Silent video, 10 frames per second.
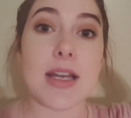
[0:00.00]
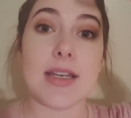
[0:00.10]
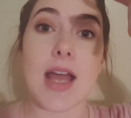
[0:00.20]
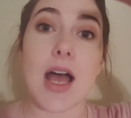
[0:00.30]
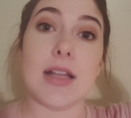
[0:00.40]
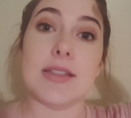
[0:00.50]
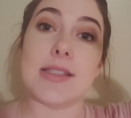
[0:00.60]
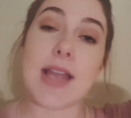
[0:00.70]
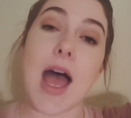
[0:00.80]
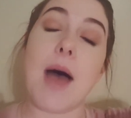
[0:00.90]

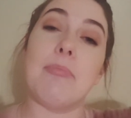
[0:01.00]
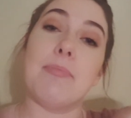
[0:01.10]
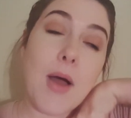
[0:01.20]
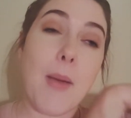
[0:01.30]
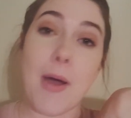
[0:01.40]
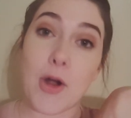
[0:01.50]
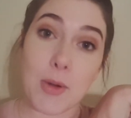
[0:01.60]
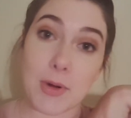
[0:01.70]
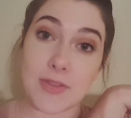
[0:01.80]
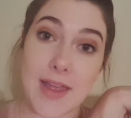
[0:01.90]
nonstop about
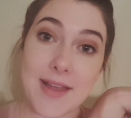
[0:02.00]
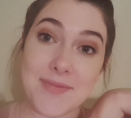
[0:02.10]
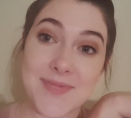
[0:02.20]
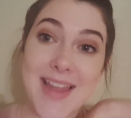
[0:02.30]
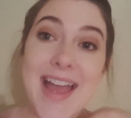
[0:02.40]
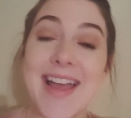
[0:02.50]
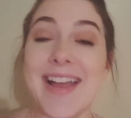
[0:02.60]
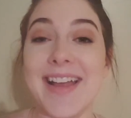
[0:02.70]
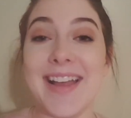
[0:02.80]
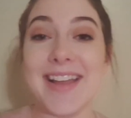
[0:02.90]
her birthday.
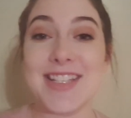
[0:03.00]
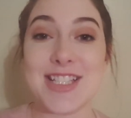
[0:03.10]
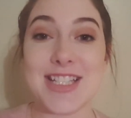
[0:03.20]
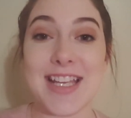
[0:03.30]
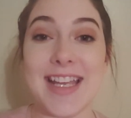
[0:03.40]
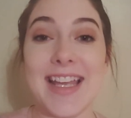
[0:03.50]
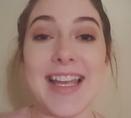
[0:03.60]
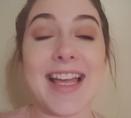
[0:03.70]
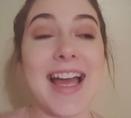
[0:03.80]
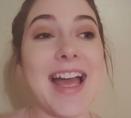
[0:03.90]

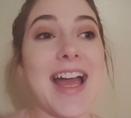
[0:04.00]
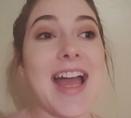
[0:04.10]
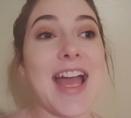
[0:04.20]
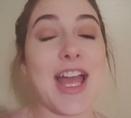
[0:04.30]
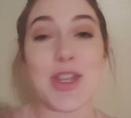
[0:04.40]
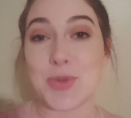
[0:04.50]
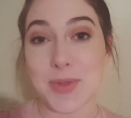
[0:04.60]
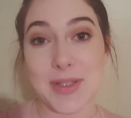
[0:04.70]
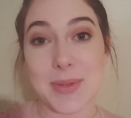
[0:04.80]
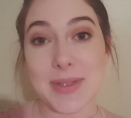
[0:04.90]
She is
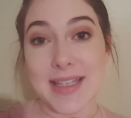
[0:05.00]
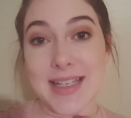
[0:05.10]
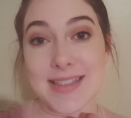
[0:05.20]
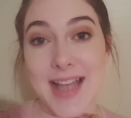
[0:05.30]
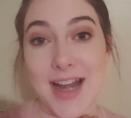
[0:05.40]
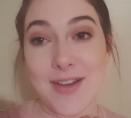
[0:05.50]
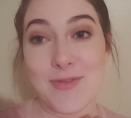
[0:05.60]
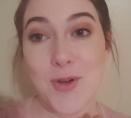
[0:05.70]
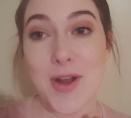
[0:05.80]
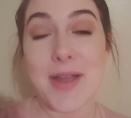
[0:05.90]
really, really excited
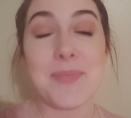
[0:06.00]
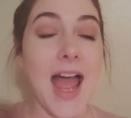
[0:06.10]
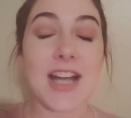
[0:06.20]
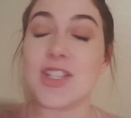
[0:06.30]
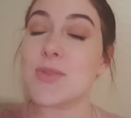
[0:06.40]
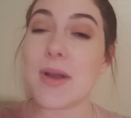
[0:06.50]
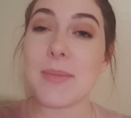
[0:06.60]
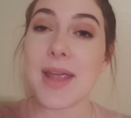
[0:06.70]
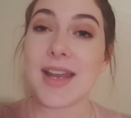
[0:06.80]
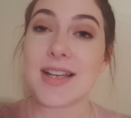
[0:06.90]
for it. I just want to
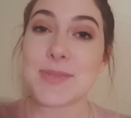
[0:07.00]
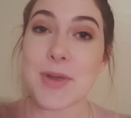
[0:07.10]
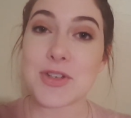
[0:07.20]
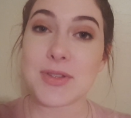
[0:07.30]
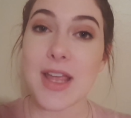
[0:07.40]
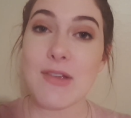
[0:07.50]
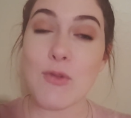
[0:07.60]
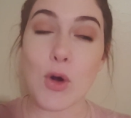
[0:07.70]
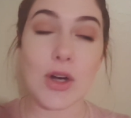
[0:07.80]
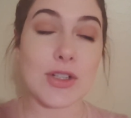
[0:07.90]
make it a special day
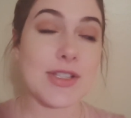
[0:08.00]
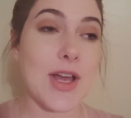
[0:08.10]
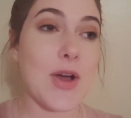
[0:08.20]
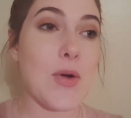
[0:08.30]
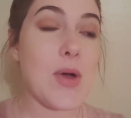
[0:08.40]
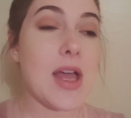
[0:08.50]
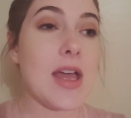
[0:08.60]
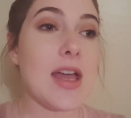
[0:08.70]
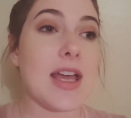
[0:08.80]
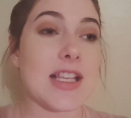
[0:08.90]
for her. So,
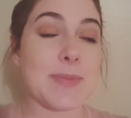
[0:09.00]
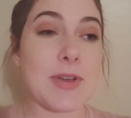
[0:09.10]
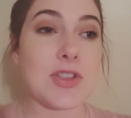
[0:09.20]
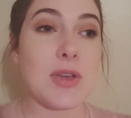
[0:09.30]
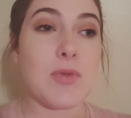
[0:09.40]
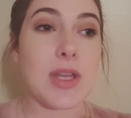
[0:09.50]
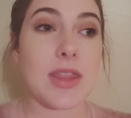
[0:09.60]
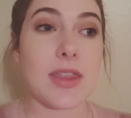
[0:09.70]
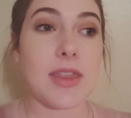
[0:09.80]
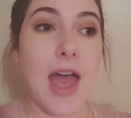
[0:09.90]
especially with
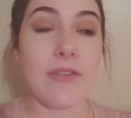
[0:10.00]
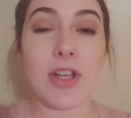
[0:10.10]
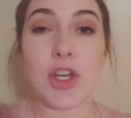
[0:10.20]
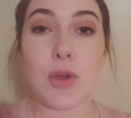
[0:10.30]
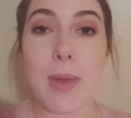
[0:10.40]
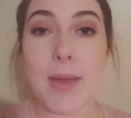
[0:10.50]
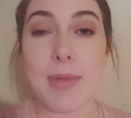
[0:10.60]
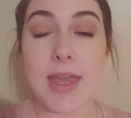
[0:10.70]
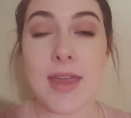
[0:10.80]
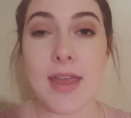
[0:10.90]
having a new
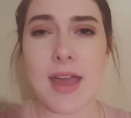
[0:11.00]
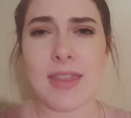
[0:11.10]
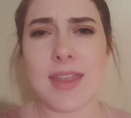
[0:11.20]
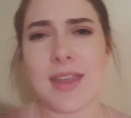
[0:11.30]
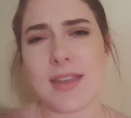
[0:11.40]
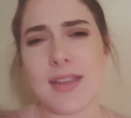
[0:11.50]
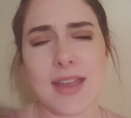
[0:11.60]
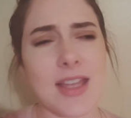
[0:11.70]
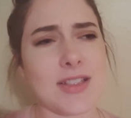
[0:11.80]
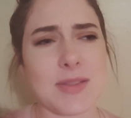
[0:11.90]
baby, I think
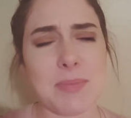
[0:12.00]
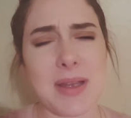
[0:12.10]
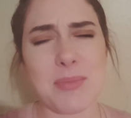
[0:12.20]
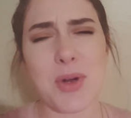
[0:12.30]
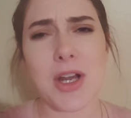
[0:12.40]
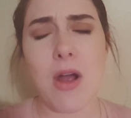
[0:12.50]
it's been pretty